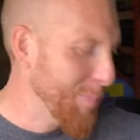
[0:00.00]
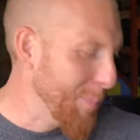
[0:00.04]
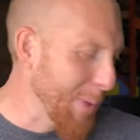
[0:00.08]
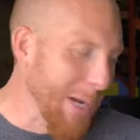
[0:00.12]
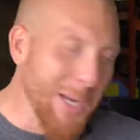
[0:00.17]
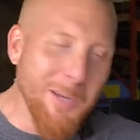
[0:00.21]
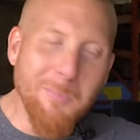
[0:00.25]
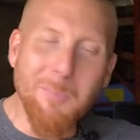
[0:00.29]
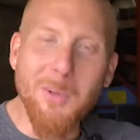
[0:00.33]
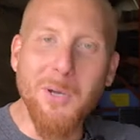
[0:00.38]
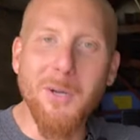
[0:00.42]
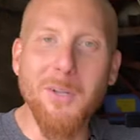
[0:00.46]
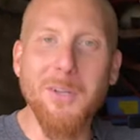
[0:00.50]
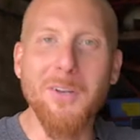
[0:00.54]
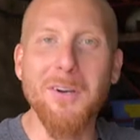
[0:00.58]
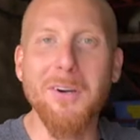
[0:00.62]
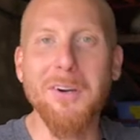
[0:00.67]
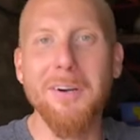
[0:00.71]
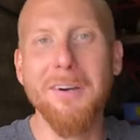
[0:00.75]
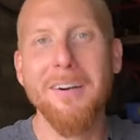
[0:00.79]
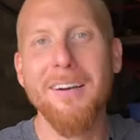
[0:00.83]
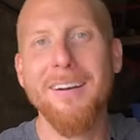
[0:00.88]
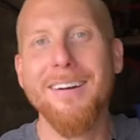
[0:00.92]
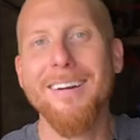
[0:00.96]
bike
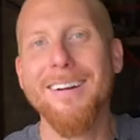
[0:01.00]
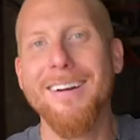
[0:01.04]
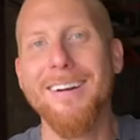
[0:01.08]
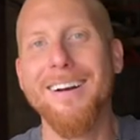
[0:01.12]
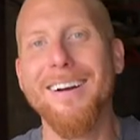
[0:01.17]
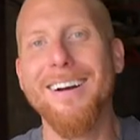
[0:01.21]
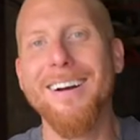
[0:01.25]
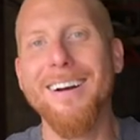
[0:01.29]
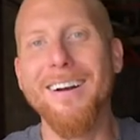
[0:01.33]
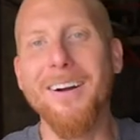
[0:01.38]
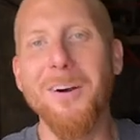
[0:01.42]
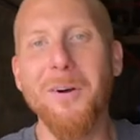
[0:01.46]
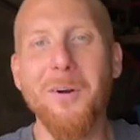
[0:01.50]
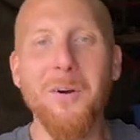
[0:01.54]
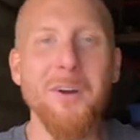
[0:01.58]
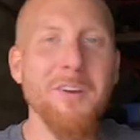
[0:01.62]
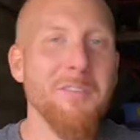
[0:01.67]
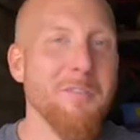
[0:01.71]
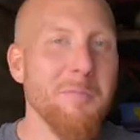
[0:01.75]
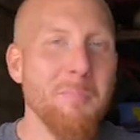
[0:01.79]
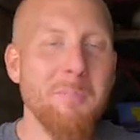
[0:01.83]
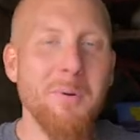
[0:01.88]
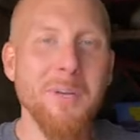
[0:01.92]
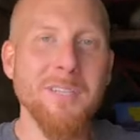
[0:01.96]
builder, uh, or
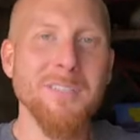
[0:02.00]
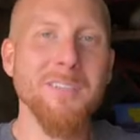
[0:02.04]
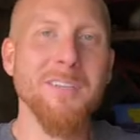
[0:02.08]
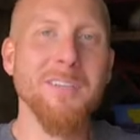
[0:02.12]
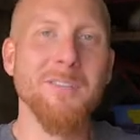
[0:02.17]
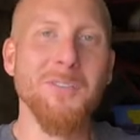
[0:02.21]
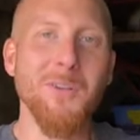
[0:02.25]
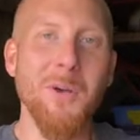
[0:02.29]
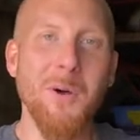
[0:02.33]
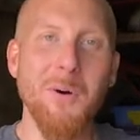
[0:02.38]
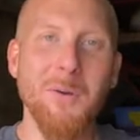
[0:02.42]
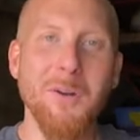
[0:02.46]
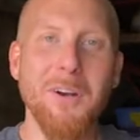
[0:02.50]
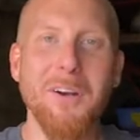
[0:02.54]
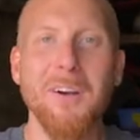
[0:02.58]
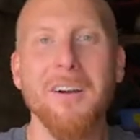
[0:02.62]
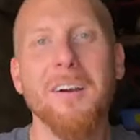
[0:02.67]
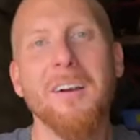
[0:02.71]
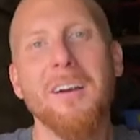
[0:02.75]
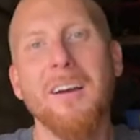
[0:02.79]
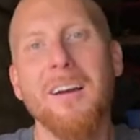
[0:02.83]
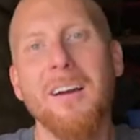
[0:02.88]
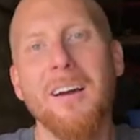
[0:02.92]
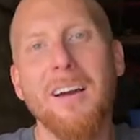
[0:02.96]
even business owner,
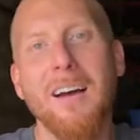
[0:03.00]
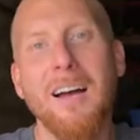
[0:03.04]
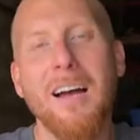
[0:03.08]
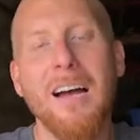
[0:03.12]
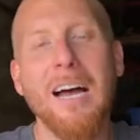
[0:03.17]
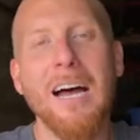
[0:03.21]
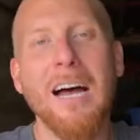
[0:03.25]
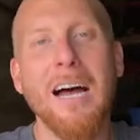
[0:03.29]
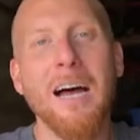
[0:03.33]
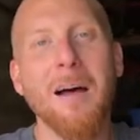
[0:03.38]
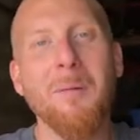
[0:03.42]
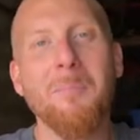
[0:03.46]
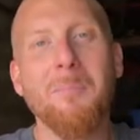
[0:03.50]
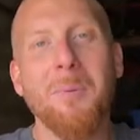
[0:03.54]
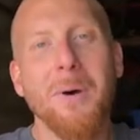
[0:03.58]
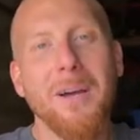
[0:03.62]
uh,